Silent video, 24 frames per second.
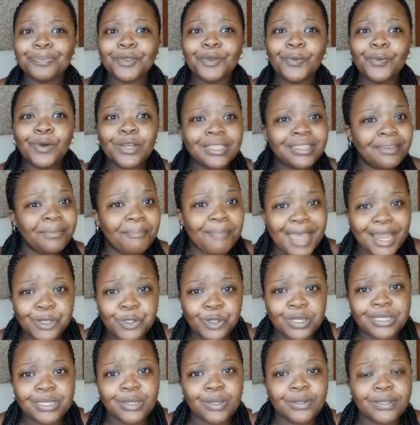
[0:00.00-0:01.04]
what the
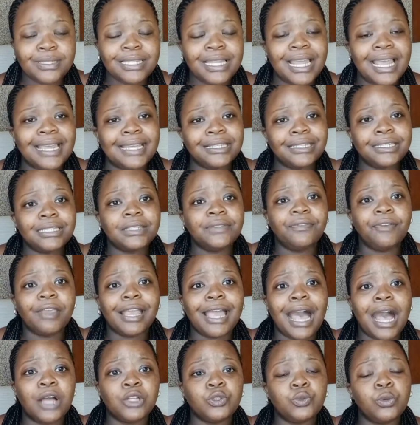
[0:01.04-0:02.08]
mattress looks like, just
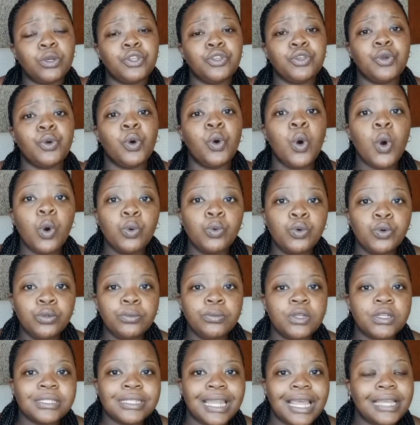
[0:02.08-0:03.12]
figure out what your whole room
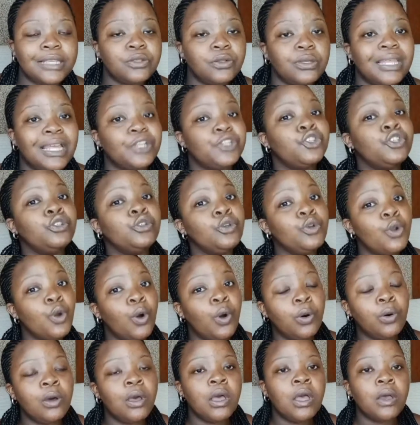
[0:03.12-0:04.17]
looks like so that you
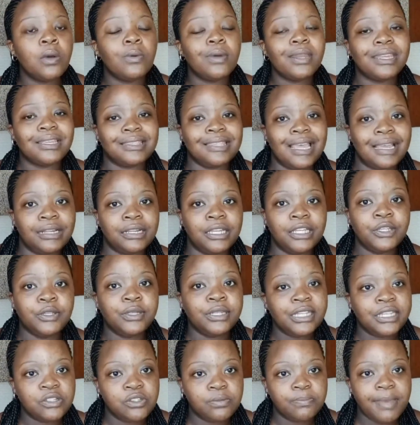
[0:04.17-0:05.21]
know what exactly you
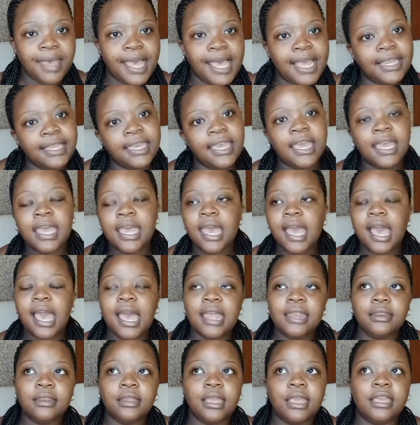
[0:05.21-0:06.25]
need to pack.
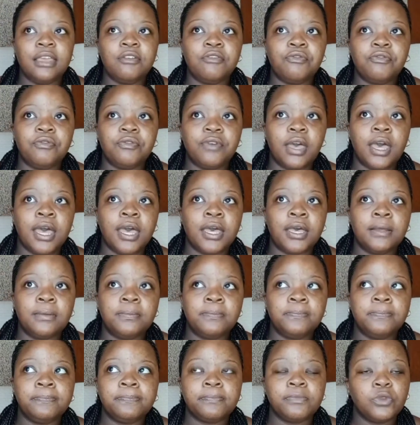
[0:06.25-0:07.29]
And if
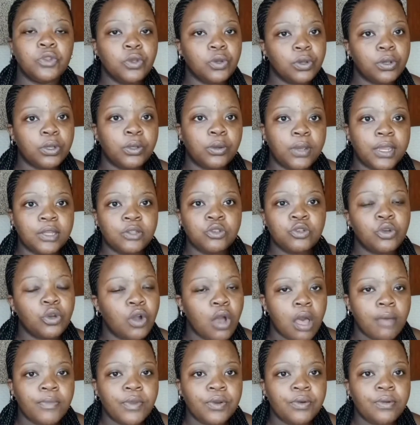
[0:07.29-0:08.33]
you're going to a
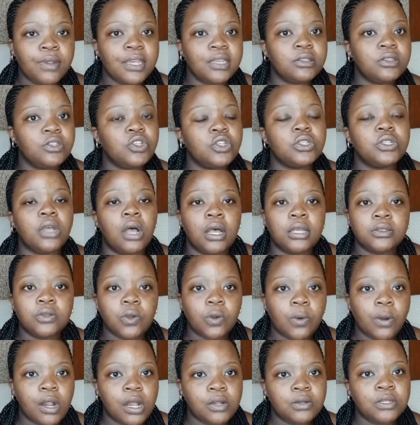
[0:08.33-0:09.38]
common res, just ask
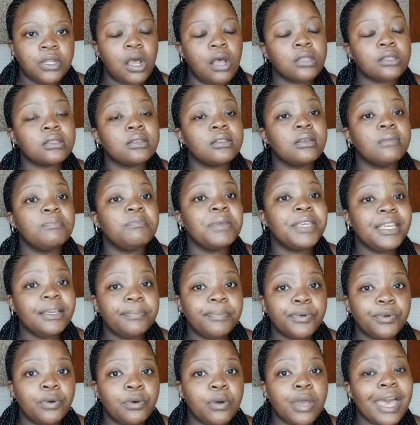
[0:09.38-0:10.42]
around, ask some
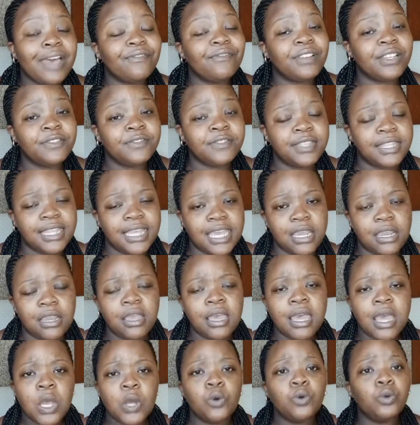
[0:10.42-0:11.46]
people who have lived there,
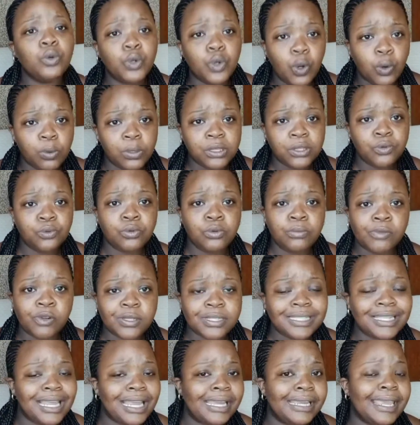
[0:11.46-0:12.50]
who know what the room
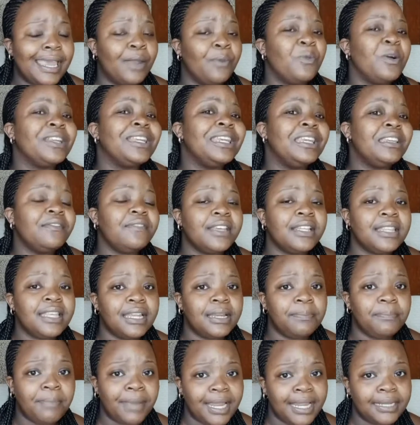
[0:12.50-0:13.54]
looks like and what living
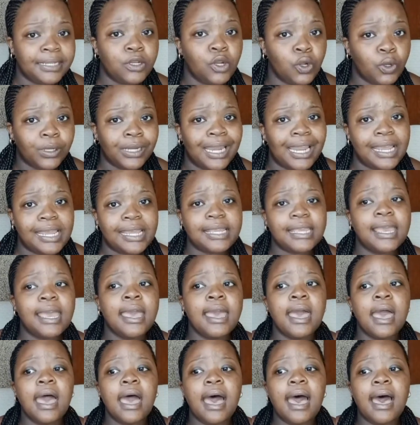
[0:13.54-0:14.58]
there might look like,
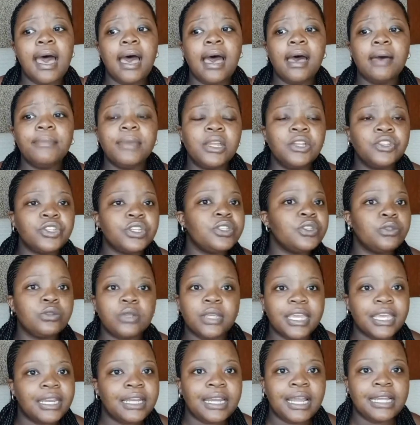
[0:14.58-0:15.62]
and just to
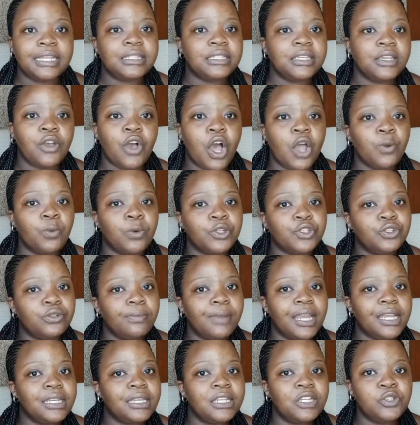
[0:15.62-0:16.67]
get an idea on what you
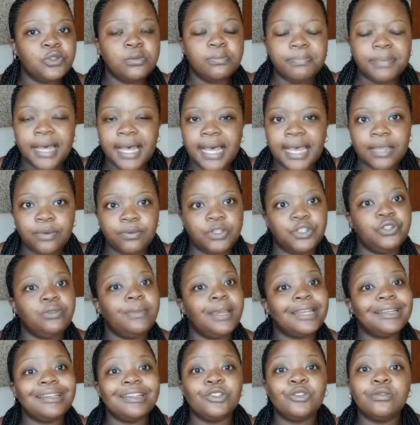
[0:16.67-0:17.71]
might need to buy, what you
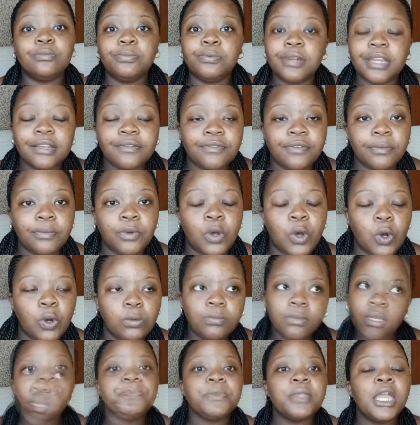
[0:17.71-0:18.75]
might need to bring from
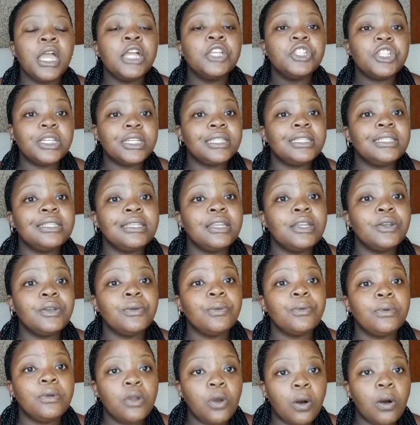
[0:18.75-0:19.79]
home. Just
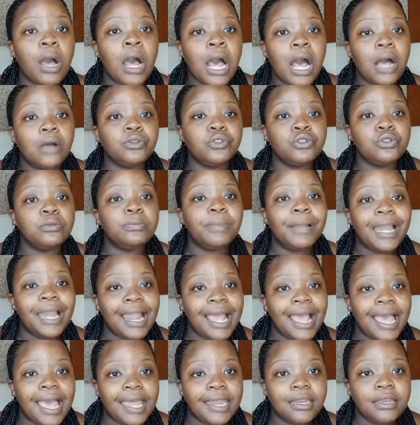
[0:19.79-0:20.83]
know how to
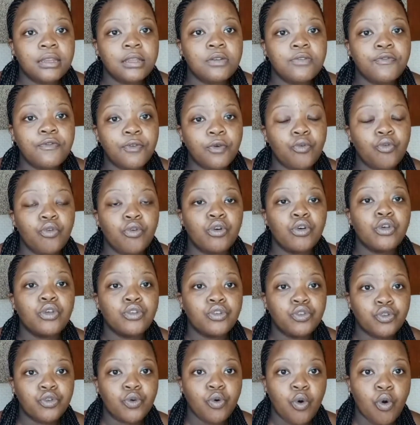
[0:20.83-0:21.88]
plan for
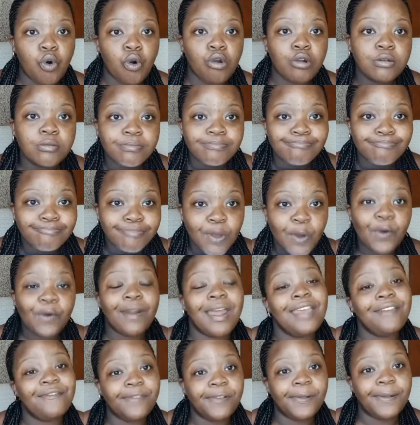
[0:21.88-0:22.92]
your
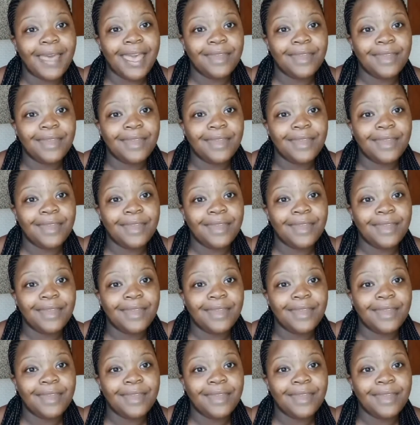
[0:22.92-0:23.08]
arrival